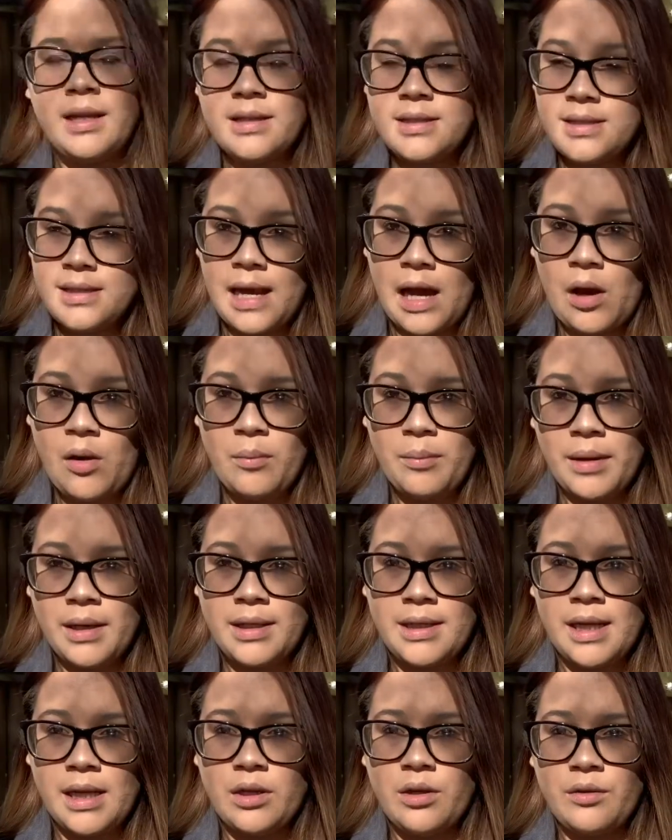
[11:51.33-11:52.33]
now
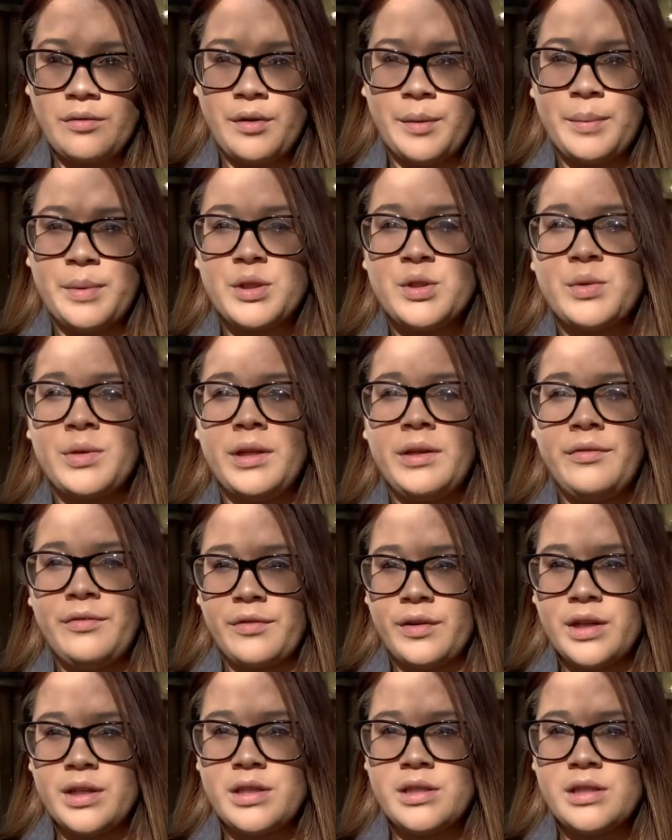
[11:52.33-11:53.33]
Monday, November
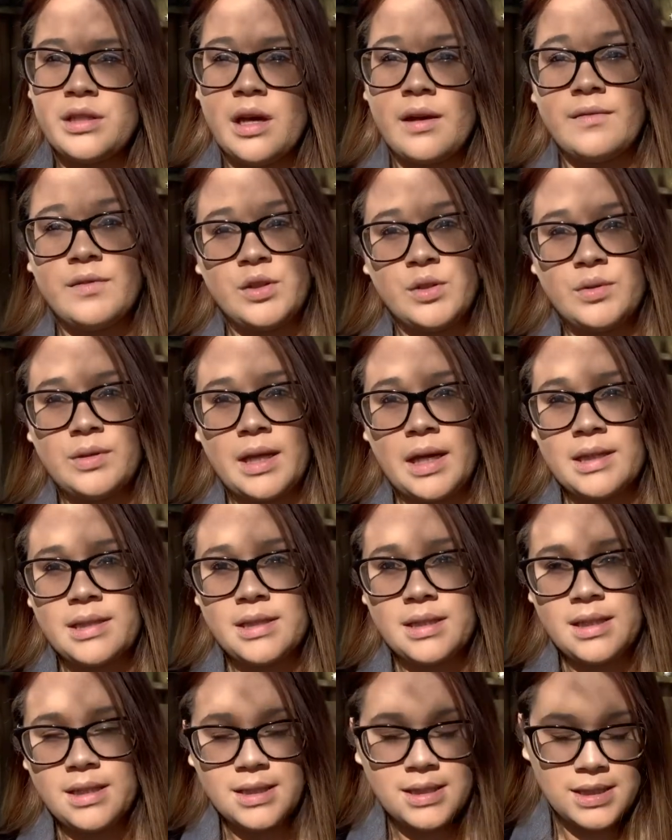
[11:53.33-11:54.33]
21st of
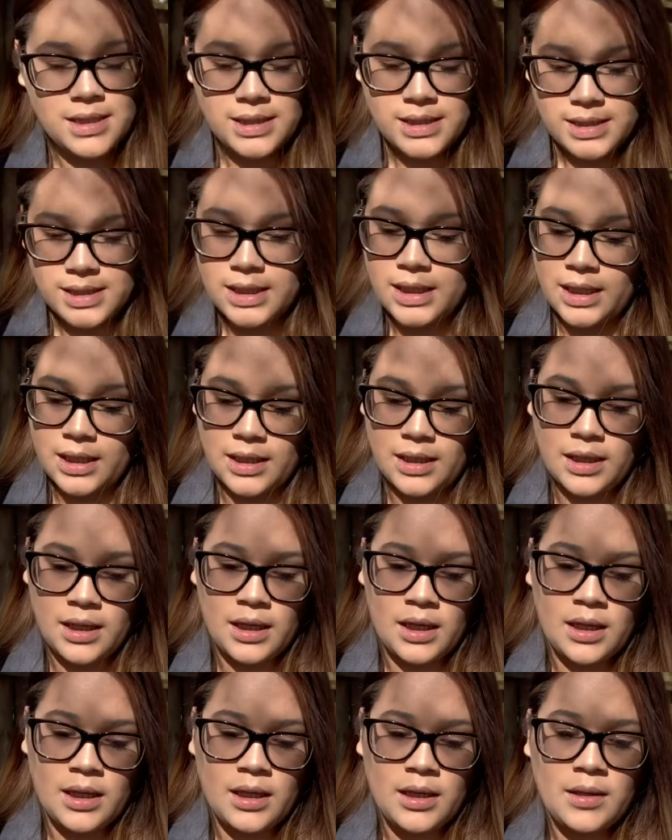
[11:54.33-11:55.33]
2016.
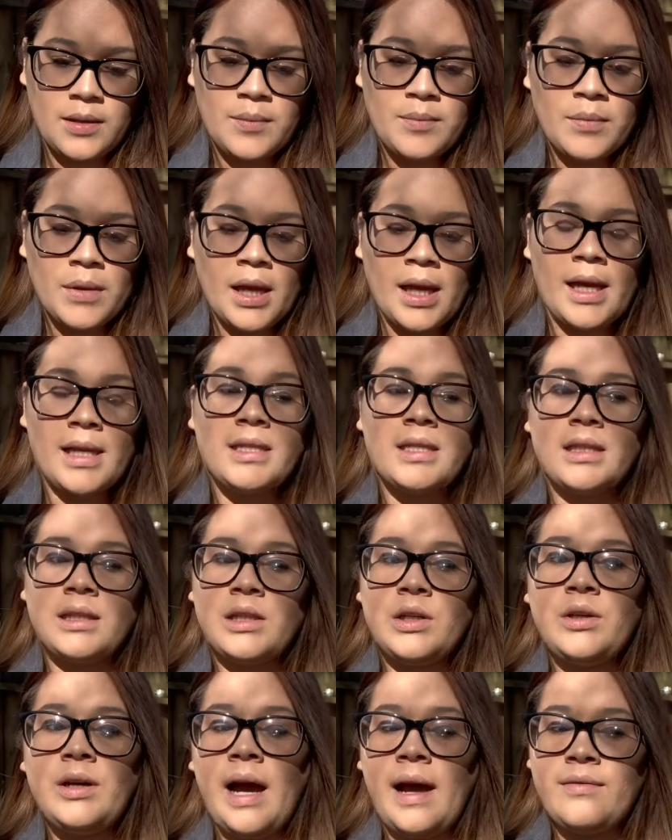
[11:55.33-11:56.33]
It's a
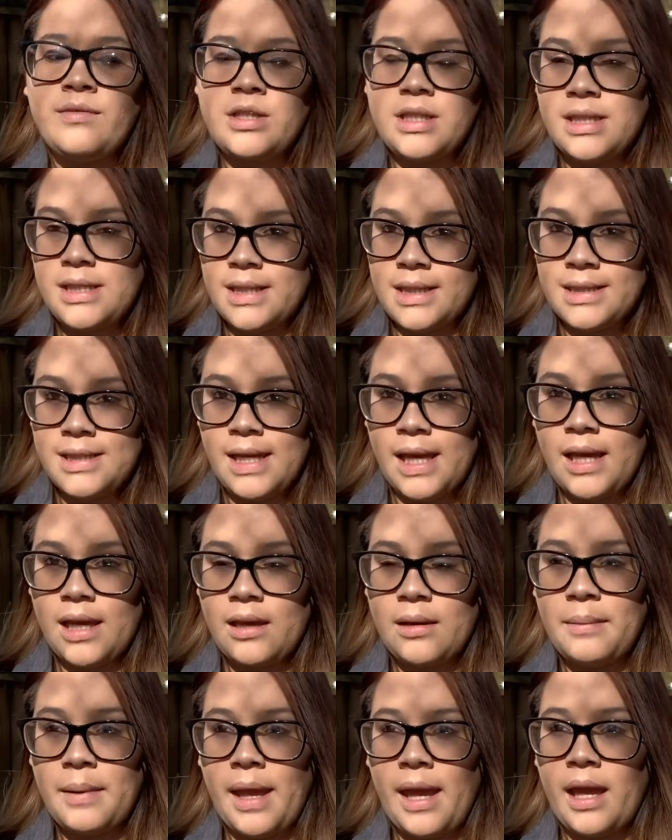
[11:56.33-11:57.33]
little after 6
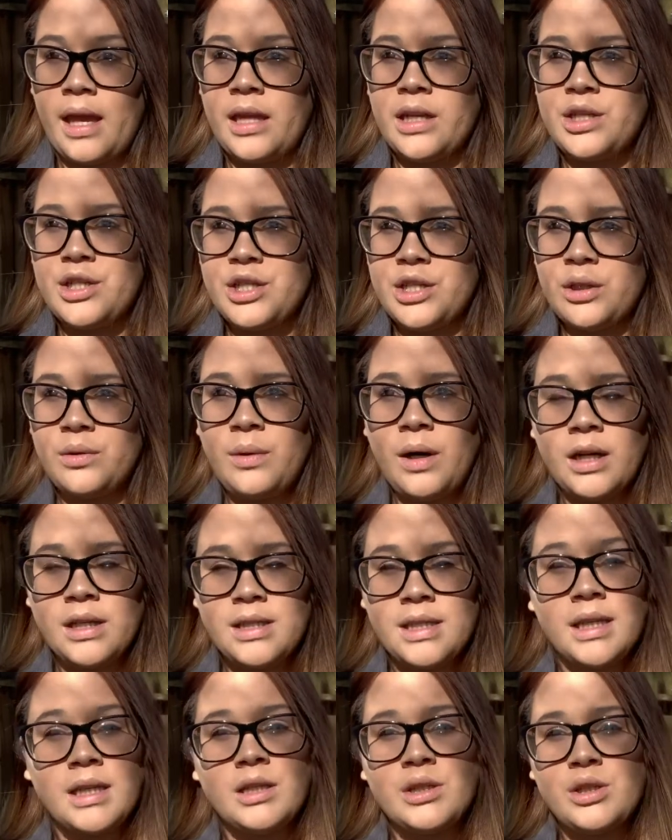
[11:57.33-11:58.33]
a.m. and Jill
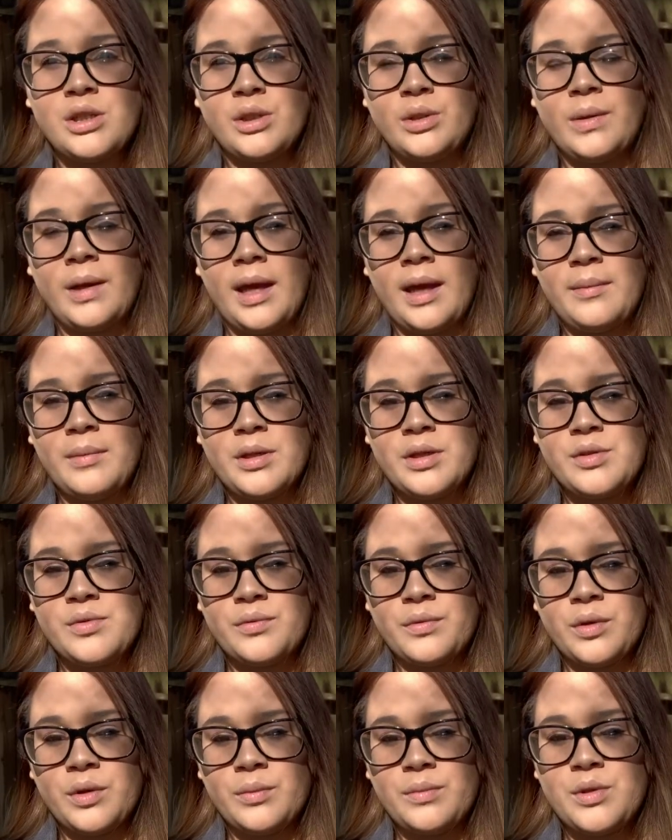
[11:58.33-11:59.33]
walks into Emma's
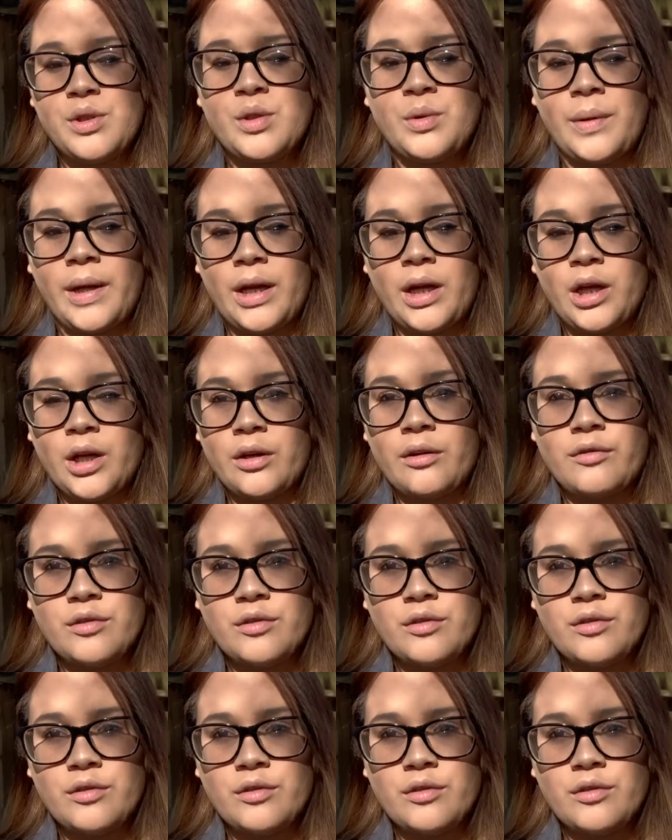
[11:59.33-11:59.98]
room to wake her for